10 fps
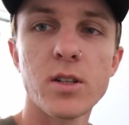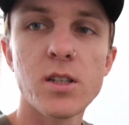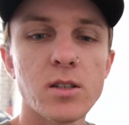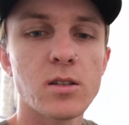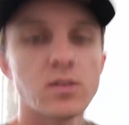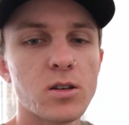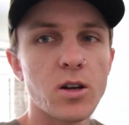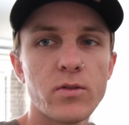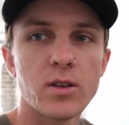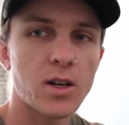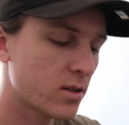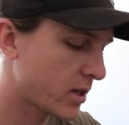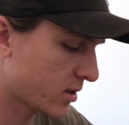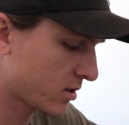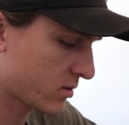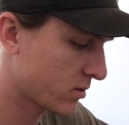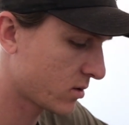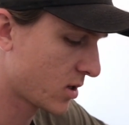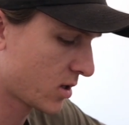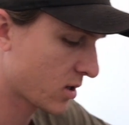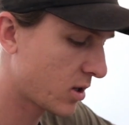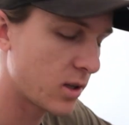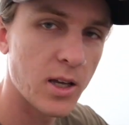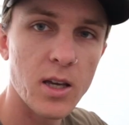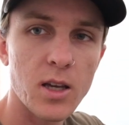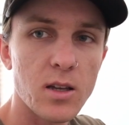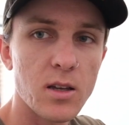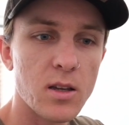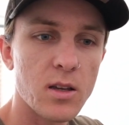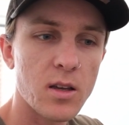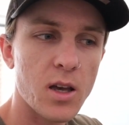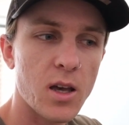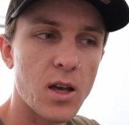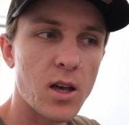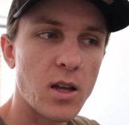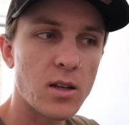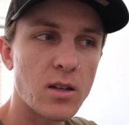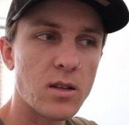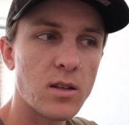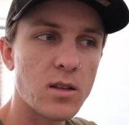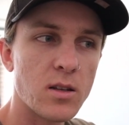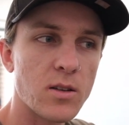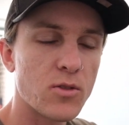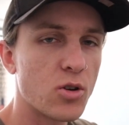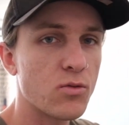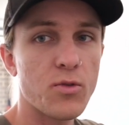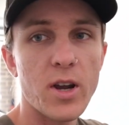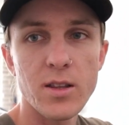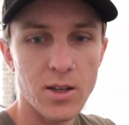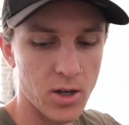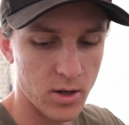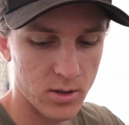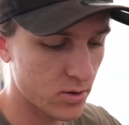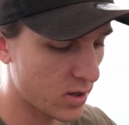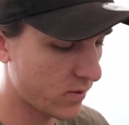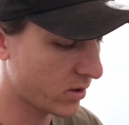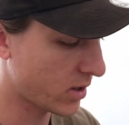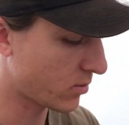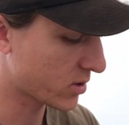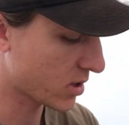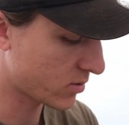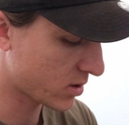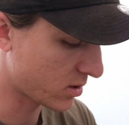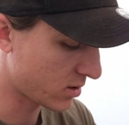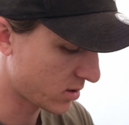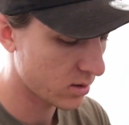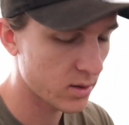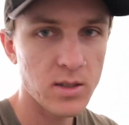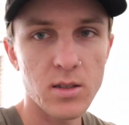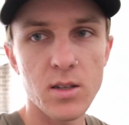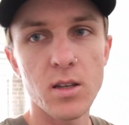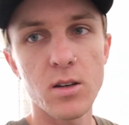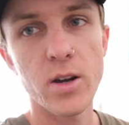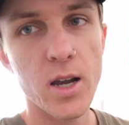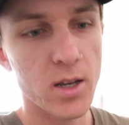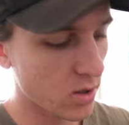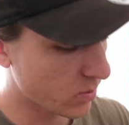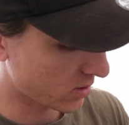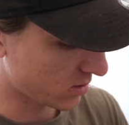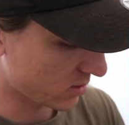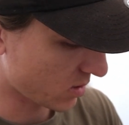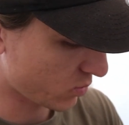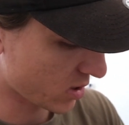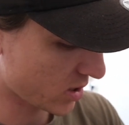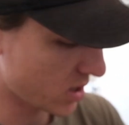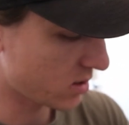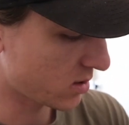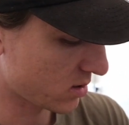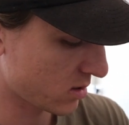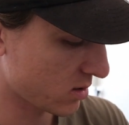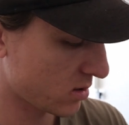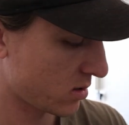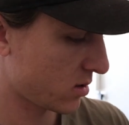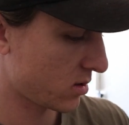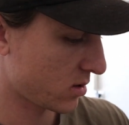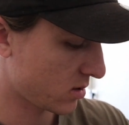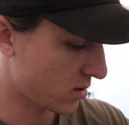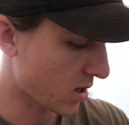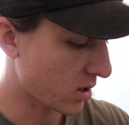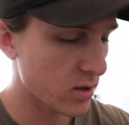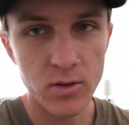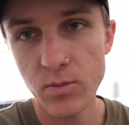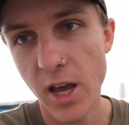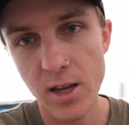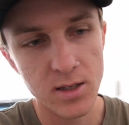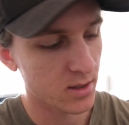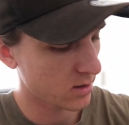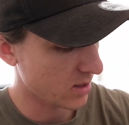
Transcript: a Nissan. So hopefully that'll let us clear and if not read the code to try to figure out what's going on. Let's crack it open and plug it in. I got this from AZ